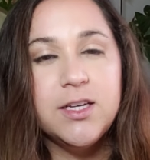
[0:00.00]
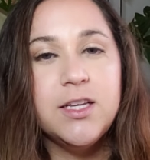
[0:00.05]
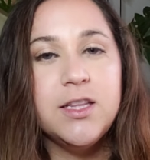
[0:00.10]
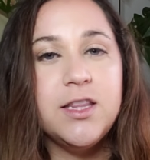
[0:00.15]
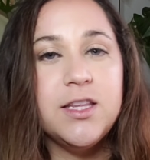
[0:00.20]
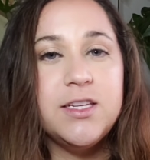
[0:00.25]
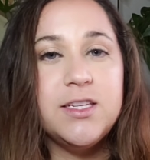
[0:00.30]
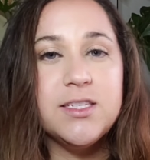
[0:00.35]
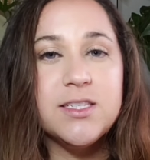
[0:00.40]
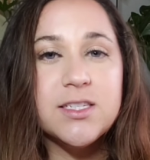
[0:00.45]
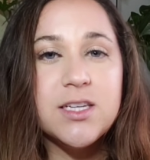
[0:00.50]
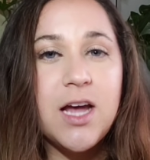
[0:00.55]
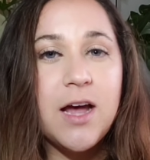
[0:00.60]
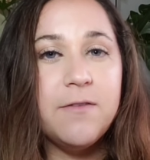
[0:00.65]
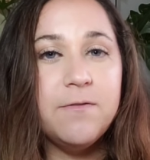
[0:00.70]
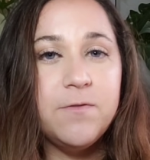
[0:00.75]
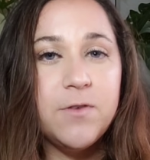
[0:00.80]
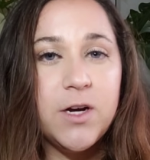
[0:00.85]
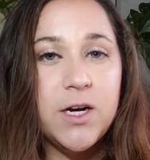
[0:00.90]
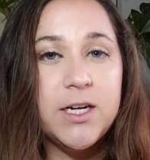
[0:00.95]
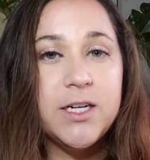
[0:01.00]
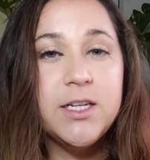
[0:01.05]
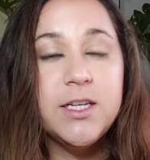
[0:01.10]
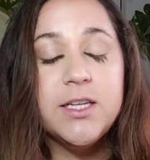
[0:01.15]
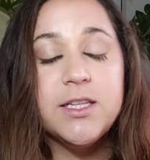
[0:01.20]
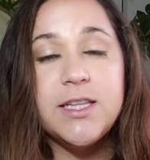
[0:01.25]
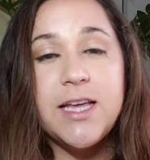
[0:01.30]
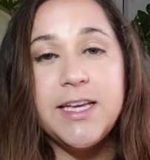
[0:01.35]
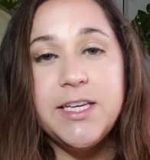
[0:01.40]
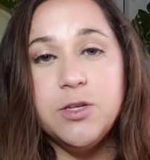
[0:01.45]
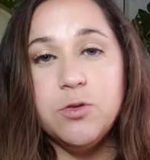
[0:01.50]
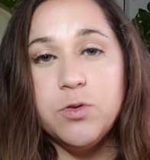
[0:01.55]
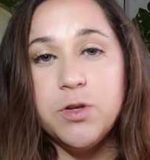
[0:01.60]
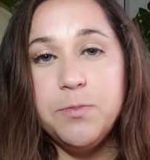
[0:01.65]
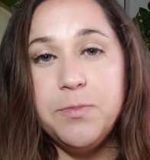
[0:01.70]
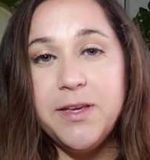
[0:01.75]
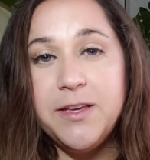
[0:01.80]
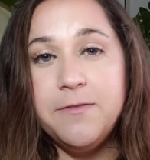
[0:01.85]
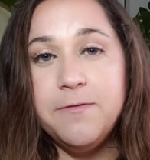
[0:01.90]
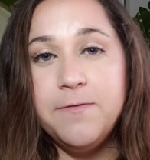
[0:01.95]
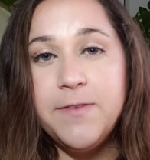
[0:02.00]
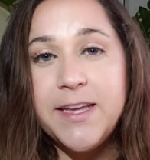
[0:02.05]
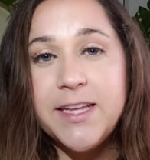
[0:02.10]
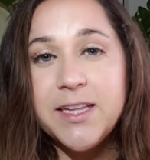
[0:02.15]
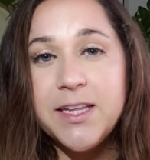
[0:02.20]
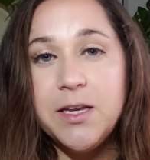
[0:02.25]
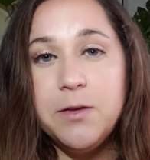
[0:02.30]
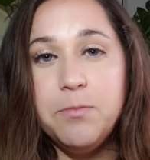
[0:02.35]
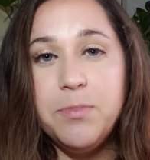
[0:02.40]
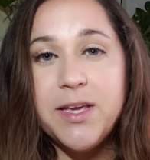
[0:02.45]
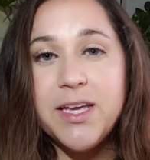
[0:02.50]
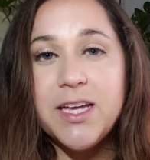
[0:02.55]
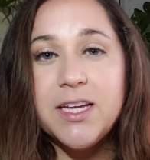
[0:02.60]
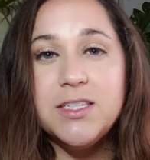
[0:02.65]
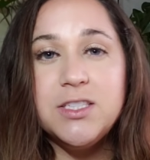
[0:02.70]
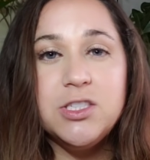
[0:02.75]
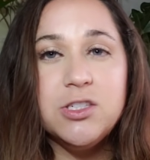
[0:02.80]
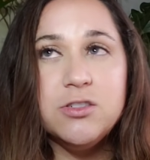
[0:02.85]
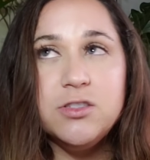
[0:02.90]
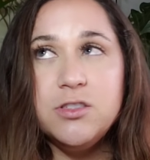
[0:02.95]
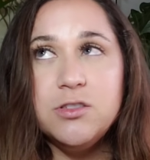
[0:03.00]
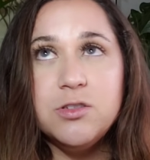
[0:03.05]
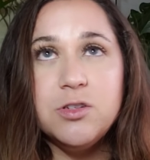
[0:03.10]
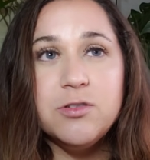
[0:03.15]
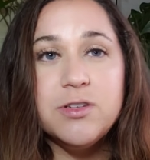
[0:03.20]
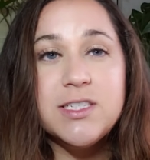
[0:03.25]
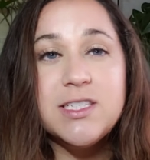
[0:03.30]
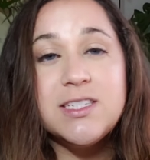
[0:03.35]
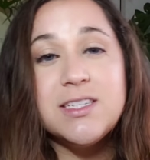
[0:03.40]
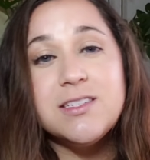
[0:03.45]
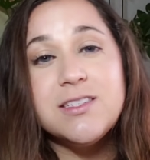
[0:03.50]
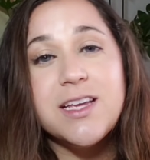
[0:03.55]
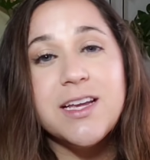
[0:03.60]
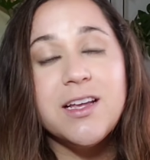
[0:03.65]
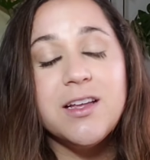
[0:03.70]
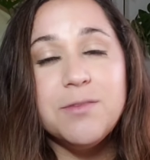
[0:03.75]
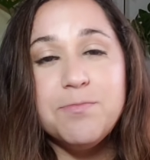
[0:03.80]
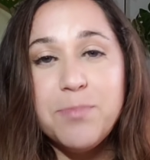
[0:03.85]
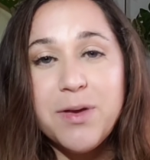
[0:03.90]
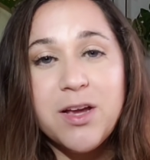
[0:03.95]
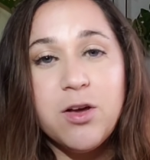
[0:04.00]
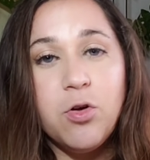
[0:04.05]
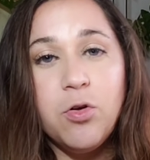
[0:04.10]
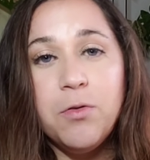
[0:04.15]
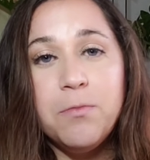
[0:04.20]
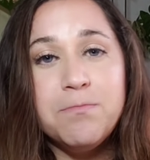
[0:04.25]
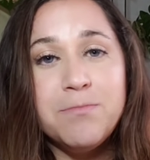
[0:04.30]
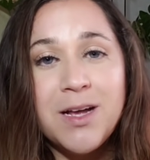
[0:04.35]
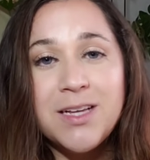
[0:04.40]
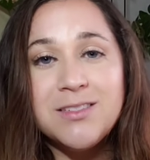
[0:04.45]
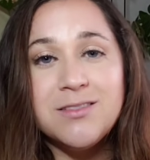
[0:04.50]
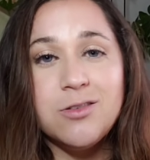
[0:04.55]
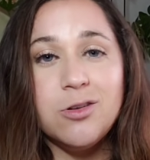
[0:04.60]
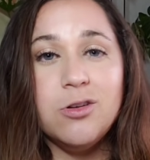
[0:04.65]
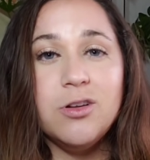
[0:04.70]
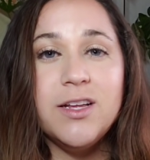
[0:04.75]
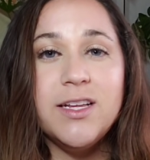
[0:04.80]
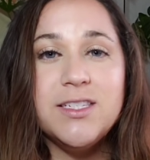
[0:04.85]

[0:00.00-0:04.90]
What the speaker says: the discomfort that you would be feeling, because your uterus is like a big old muscle.